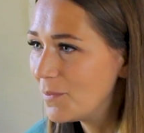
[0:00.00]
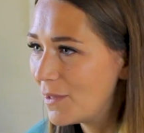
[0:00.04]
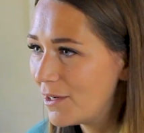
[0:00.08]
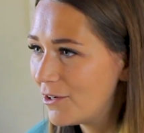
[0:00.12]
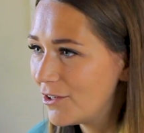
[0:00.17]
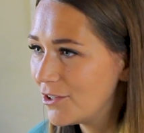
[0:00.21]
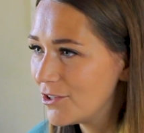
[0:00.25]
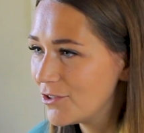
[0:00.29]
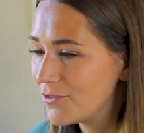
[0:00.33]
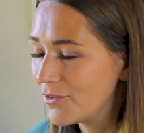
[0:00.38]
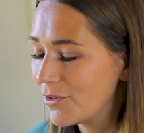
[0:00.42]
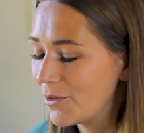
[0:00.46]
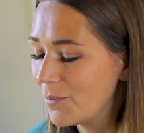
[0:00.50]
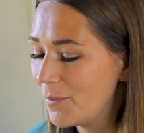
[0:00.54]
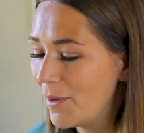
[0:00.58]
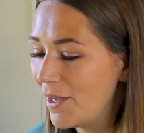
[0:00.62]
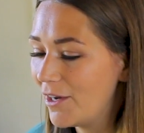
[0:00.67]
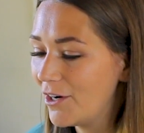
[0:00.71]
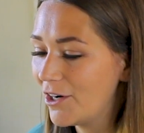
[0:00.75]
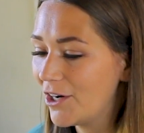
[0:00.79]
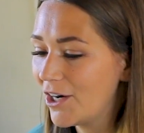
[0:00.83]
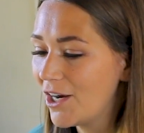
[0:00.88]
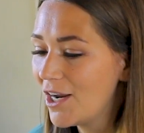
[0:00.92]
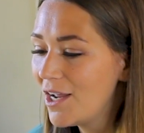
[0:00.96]
marriage for the
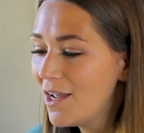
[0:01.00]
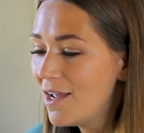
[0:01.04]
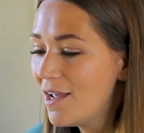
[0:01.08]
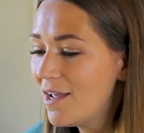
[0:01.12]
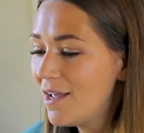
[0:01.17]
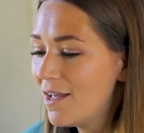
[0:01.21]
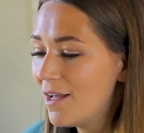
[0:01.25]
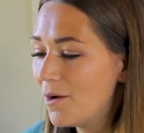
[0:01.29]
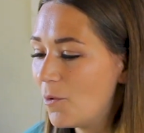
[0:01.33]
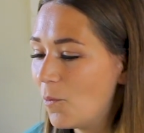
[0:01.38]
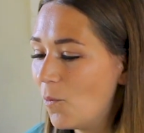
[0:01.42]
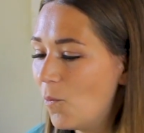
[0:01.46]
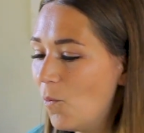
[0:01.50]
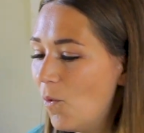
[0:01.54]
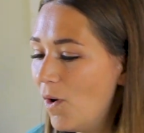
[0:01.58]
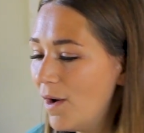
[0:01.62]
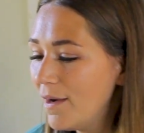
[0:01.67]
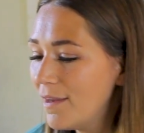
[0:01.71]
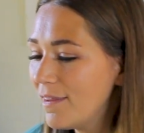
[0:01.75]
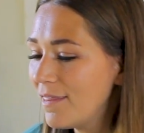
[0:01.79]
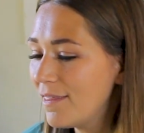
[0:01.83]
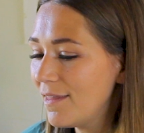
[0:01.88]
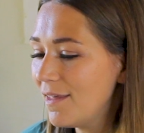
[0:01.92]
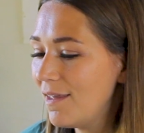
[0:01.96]
better.
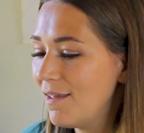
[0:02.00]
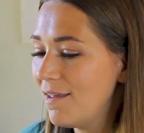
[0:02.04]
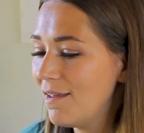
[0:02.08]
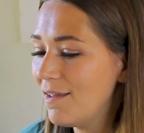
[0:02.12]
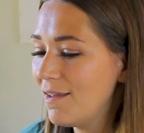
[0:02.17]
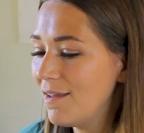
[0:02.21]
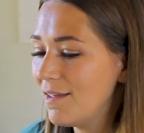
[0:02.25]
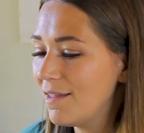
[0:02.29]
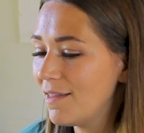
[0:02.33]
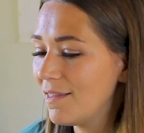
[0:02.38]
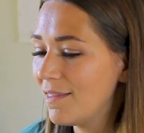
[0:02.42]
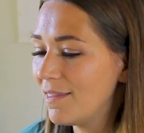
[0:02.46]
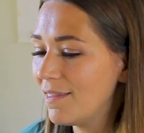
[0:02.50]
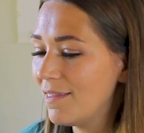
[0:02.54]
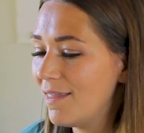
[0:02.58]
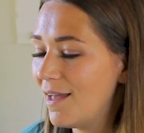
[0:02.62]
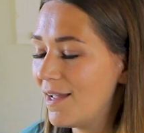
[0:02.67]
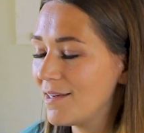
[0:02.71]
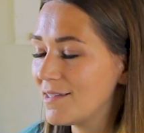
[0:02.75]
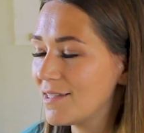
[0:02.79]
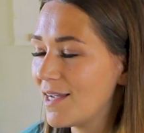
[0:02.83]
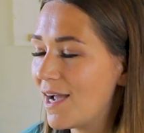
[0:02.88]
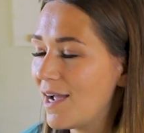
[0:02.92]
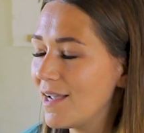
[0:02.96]
One thing
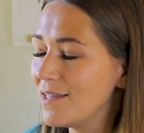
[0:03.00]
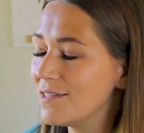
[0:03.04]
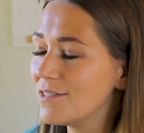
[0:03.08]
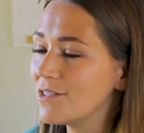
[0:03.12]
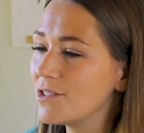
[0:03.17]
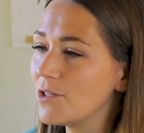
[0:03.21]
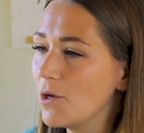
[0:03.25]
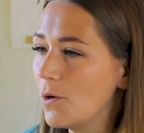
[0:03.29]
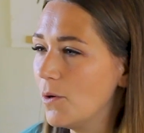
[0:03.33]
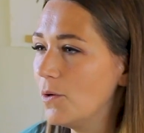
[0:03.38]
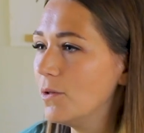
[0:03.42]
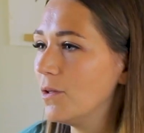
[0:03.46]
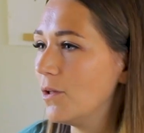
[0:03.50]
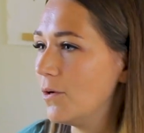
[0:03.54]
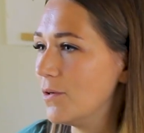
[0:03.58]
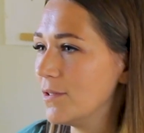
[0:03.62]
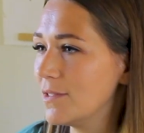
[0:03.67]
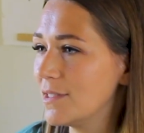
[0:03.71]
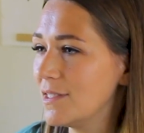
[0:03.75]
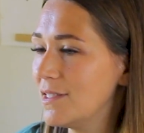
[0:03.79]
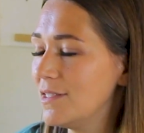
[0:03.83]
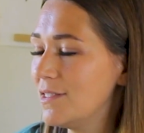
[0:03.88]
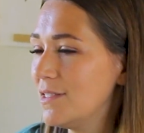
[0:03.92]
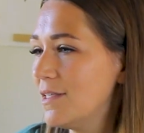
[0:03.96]
that ties so
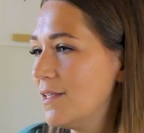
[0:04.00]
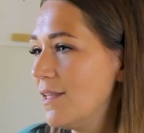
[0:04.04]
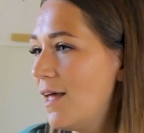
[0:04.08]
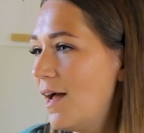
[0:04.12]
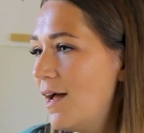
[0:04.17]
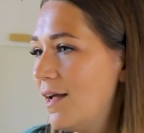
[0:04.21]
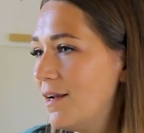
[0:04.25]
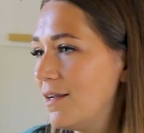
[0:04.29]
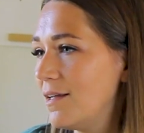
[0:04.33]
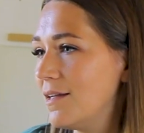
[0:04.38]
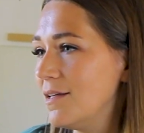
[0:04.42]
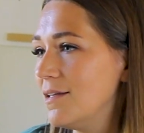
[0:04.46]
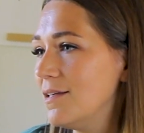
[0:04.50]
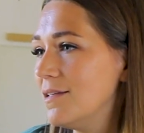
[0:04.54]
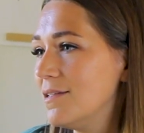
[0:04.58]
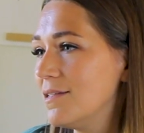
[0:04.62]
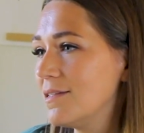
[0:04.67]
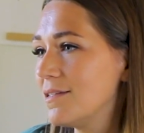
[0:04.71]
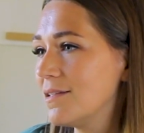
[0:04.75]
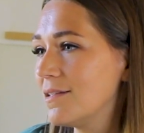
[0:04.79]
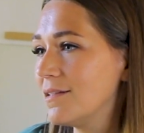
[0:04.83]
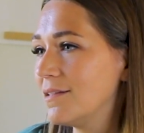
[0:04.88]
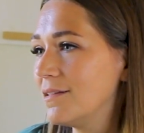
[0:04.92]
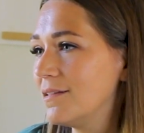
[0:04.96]
closely to that
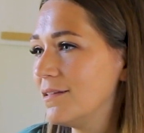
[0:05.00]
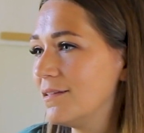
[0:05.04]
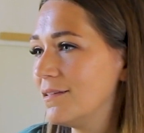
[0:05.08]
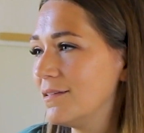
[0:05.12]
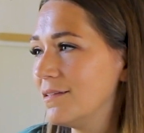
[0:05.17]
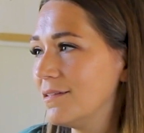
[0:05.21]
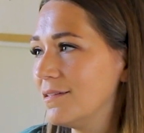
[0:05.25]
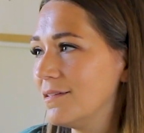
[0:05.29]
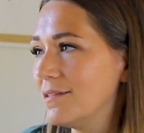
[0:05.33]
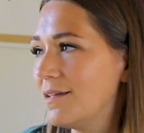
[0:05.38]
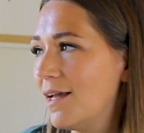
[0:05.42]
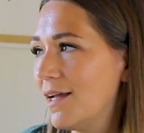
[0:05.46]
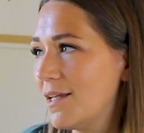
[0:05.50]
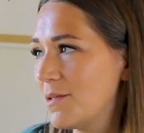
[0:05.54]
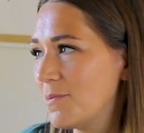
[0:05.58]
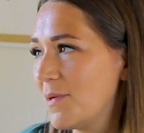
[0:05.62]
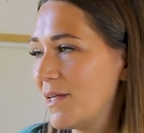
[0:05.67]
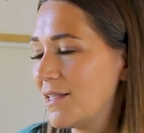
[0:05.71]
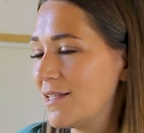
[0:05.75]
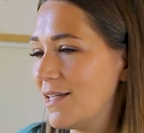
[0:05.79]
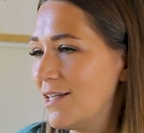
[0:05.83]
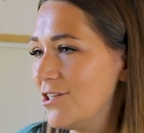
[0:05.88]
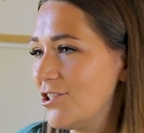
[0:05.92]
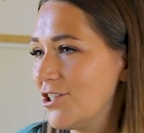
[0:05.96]
is
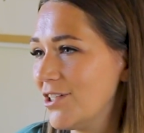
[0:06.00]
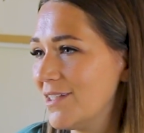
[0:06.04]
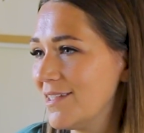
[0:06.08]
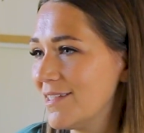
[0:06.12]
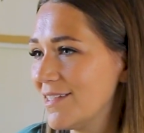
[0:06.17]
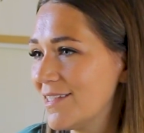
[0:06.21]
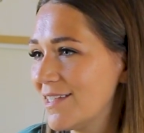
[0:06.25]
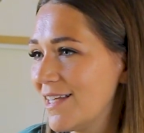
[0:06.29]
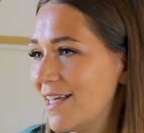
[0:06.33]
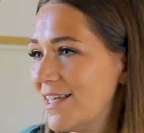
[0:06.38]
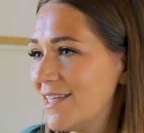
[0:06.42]
expectations,